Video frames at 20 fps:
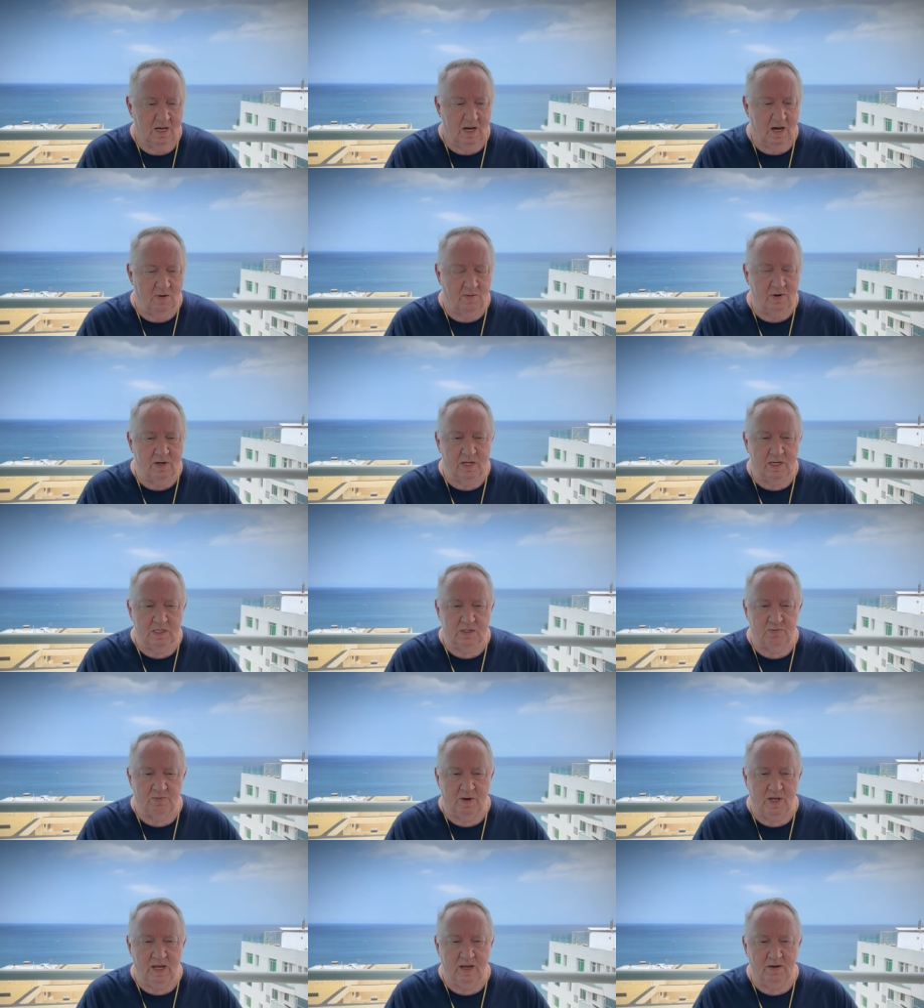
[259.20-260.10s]
I want to
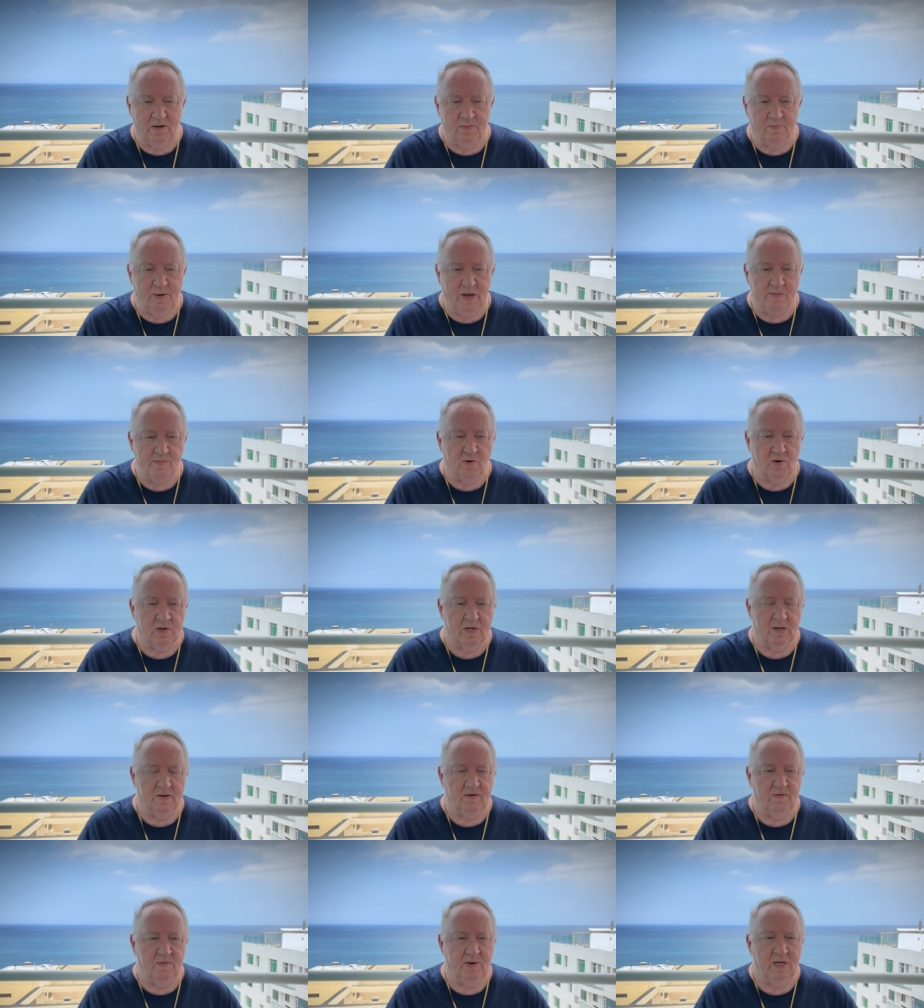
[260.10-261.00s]
explain. People
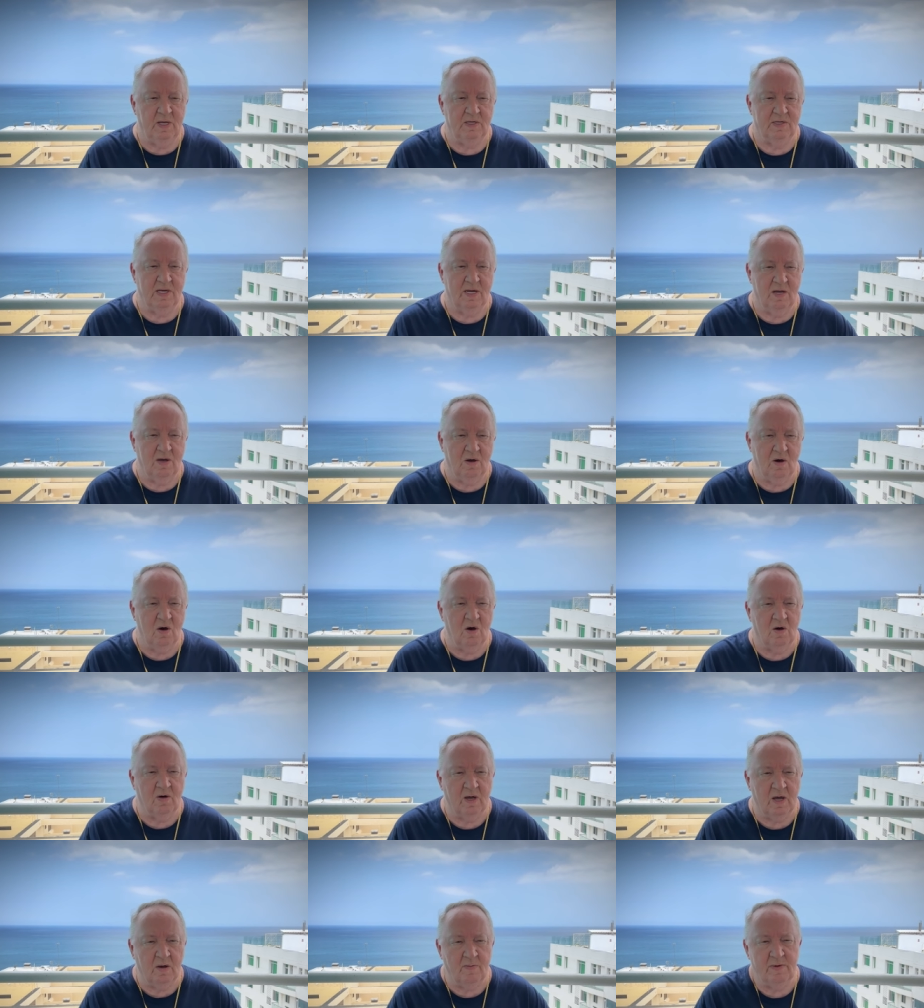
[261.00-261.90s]
come to me and say,
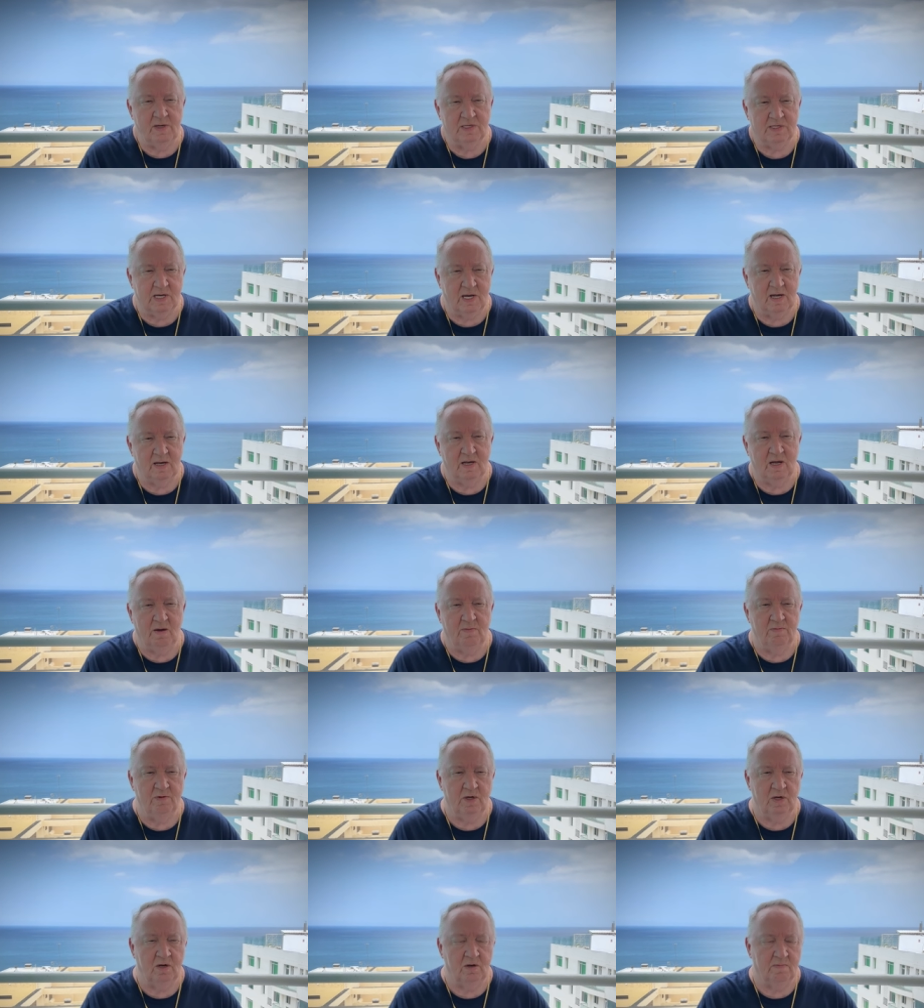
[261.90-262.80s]
"Oh, help me set it up,"
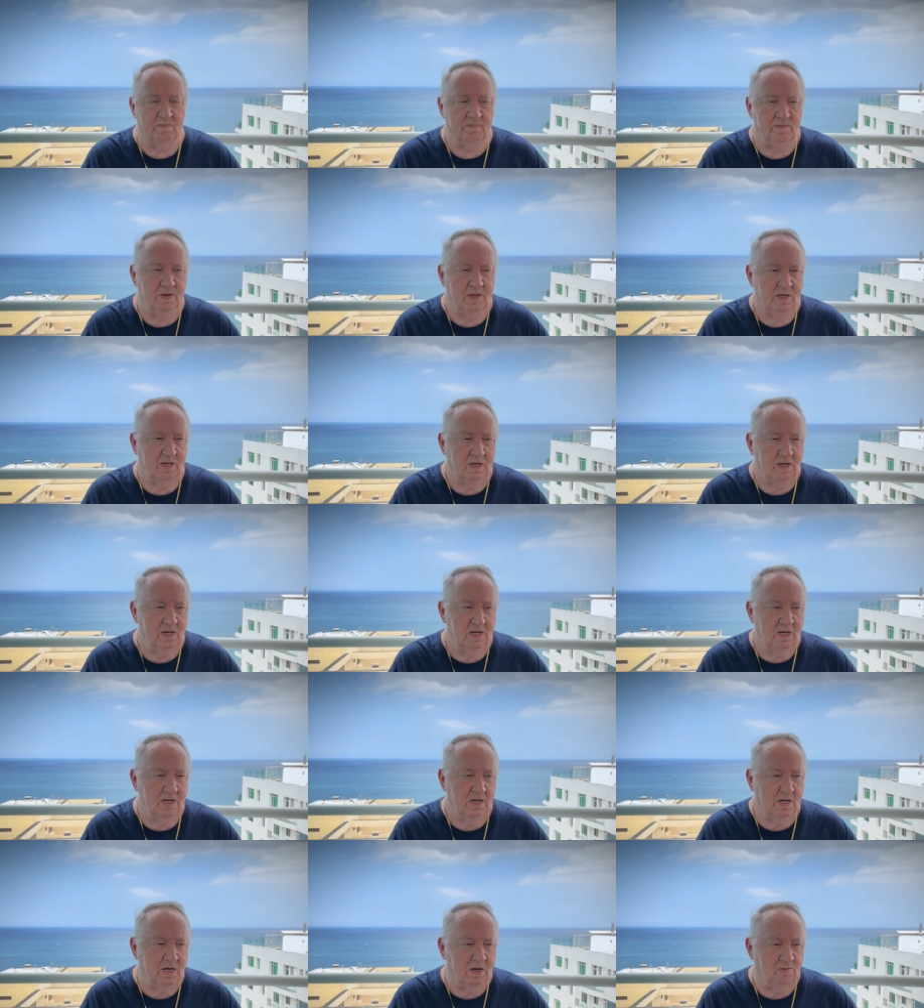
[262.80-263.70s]
you know,
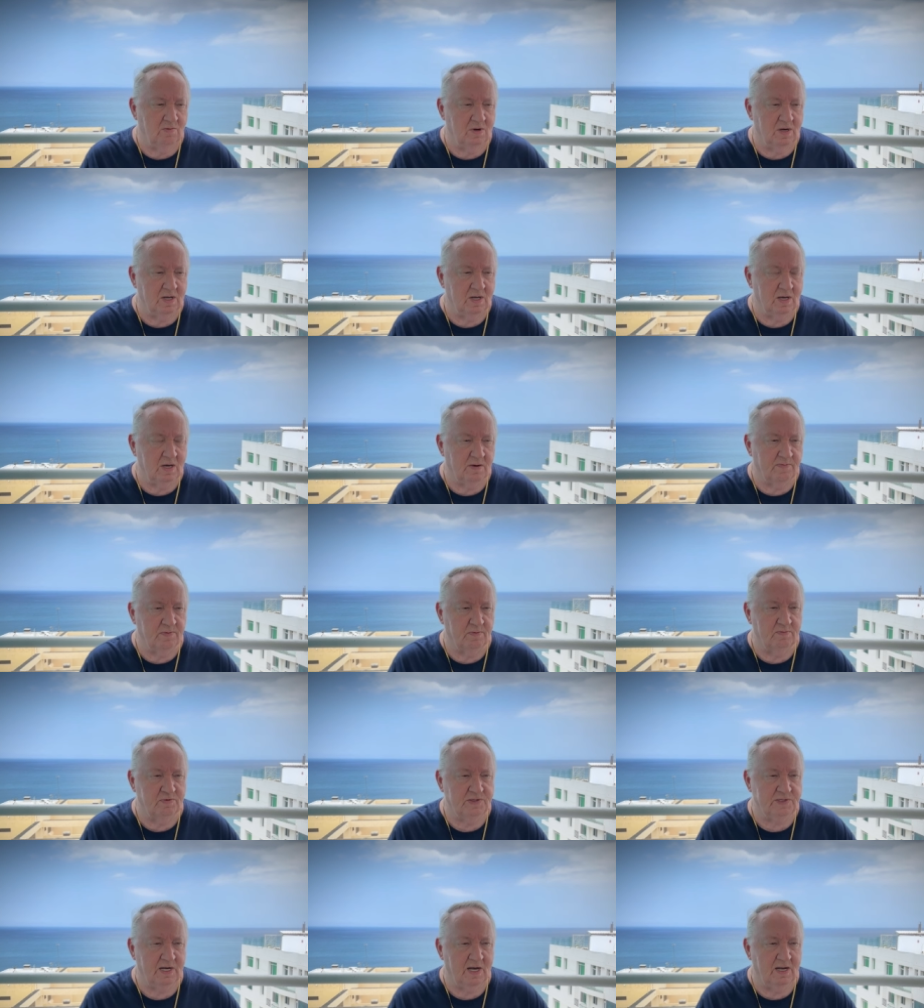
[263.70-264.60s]
and I want to help
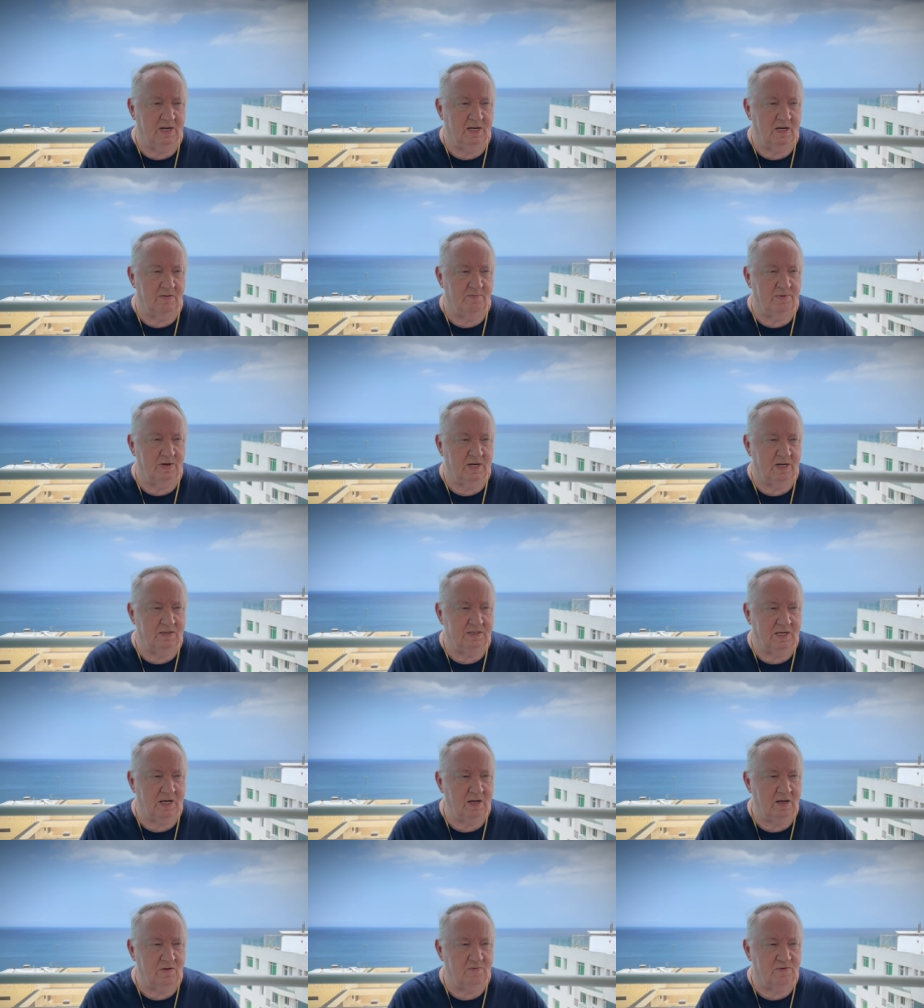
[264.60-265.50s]
them set it up. But I
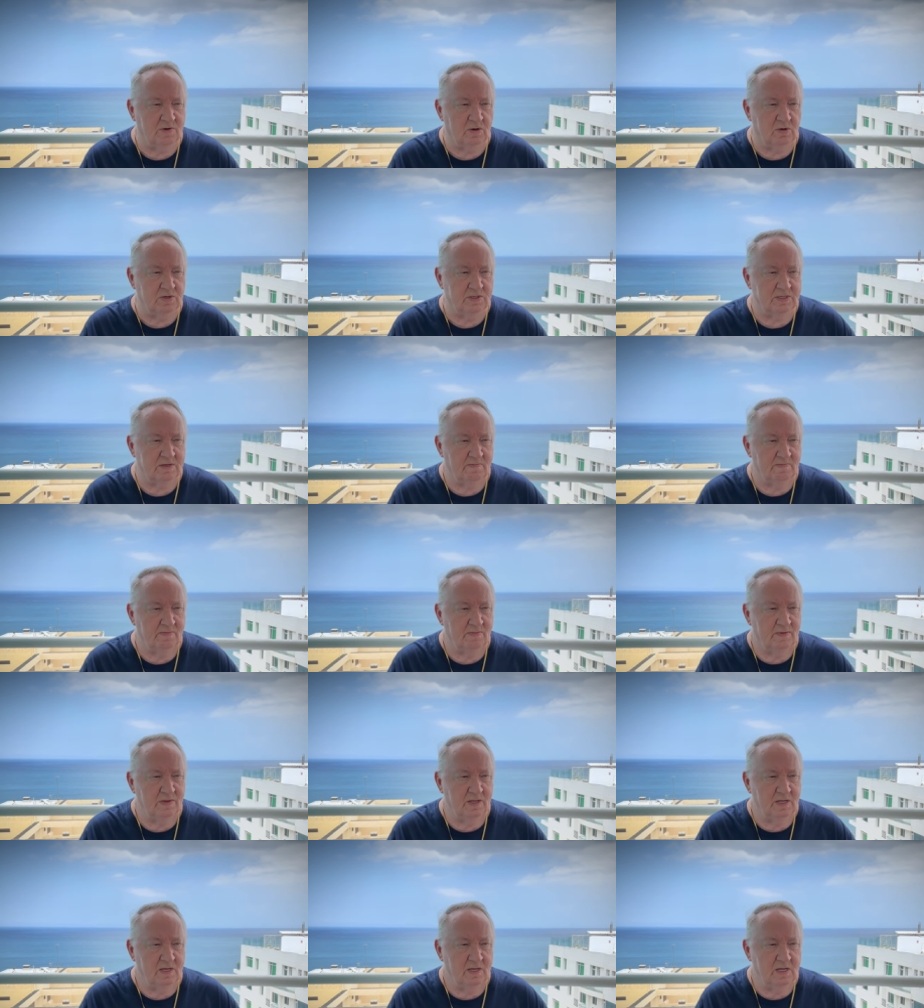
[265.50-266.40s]
tell you, folks,
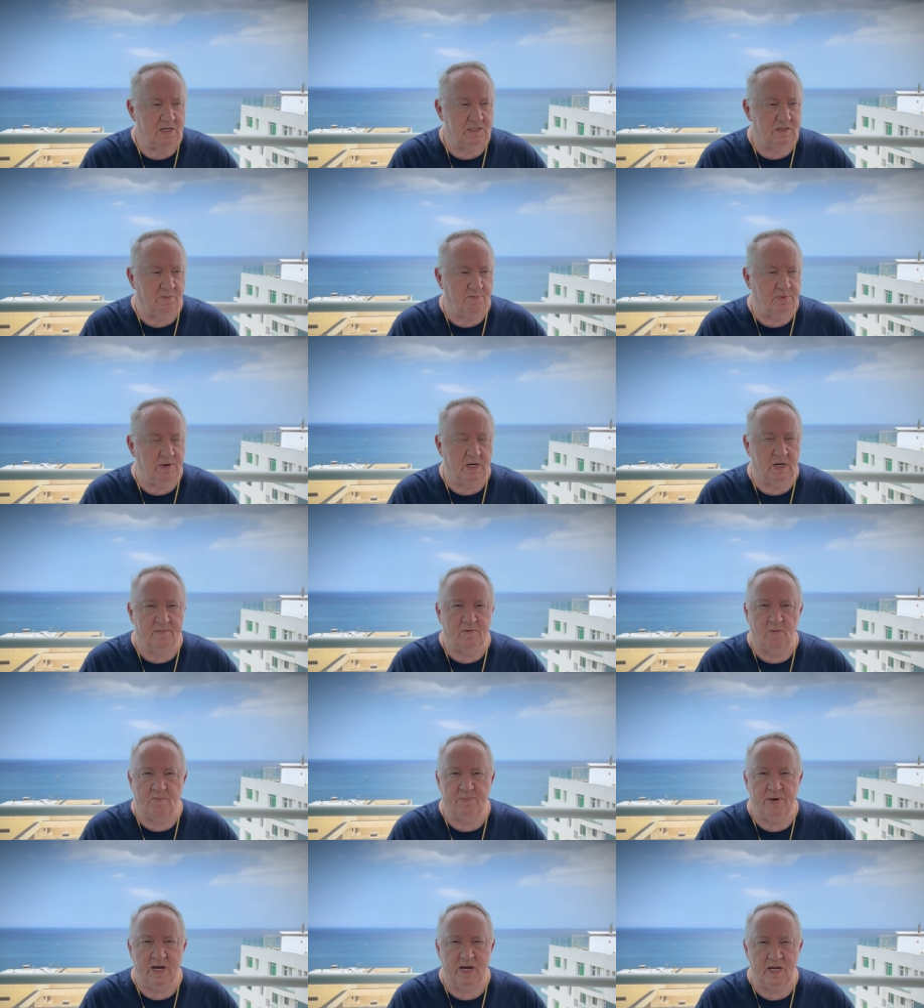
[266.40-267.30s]
it's a bit of
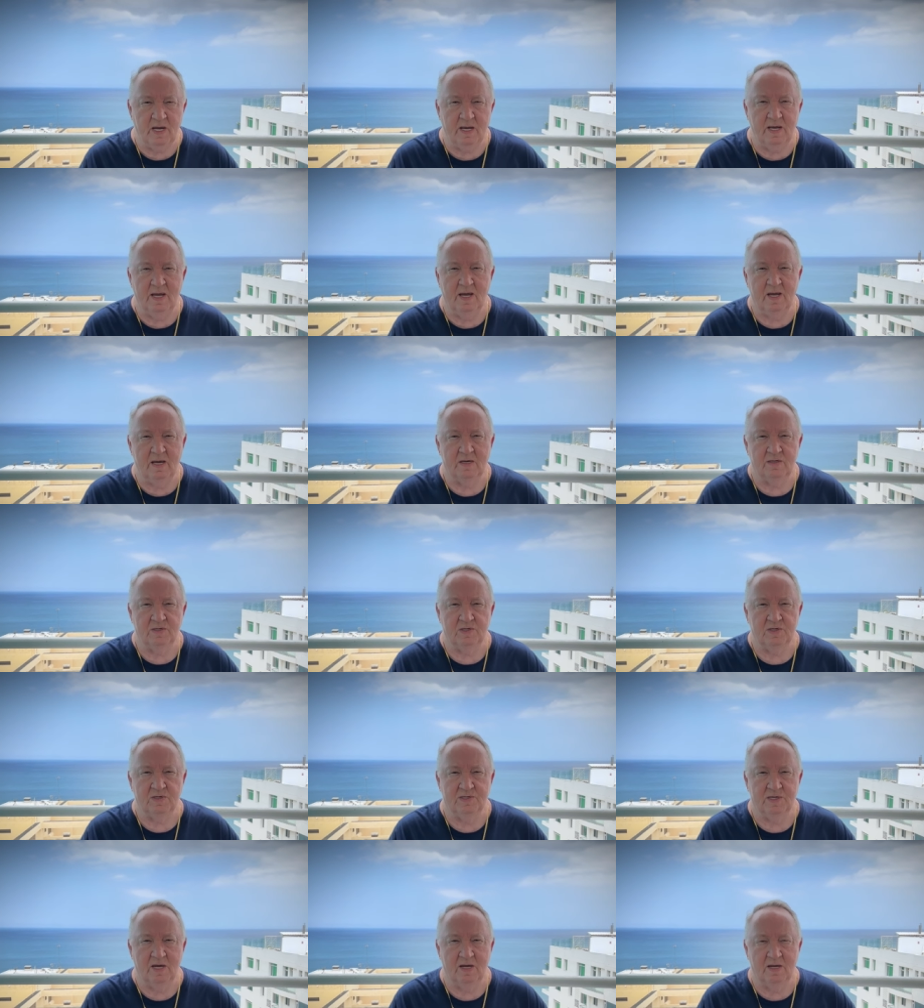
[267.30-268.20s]
a pain in the ass to
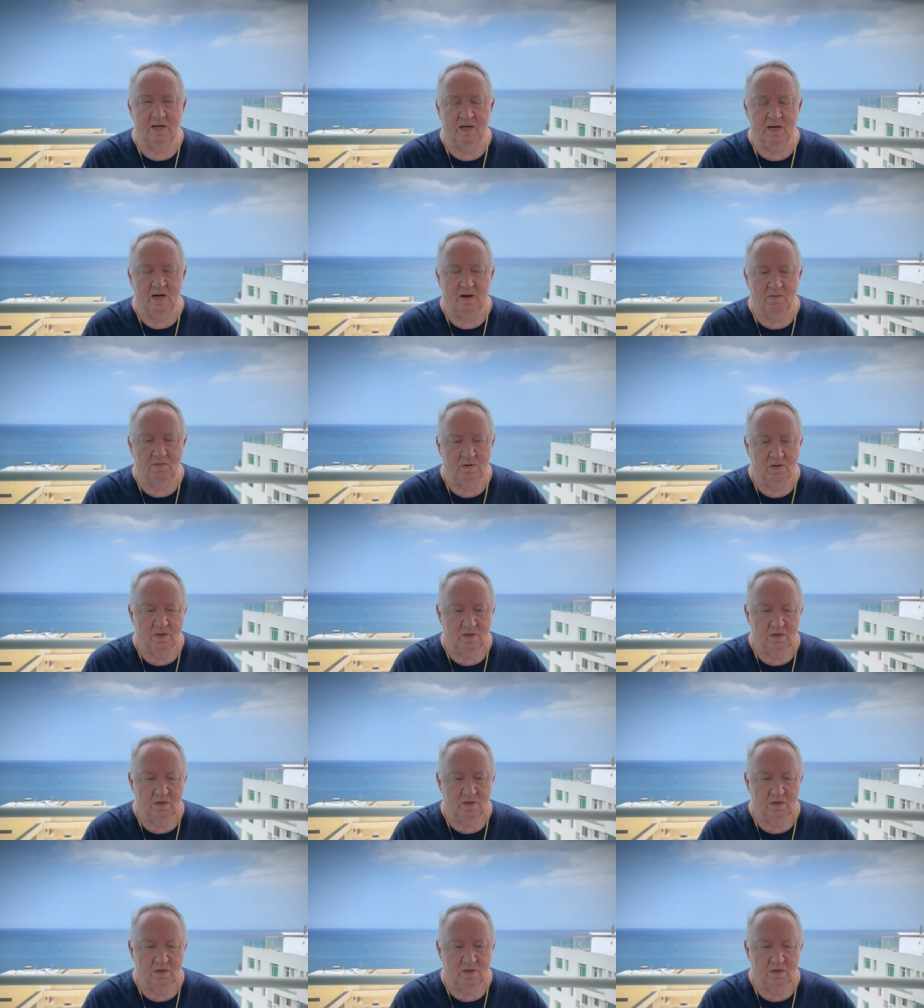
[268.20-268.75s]
set it up.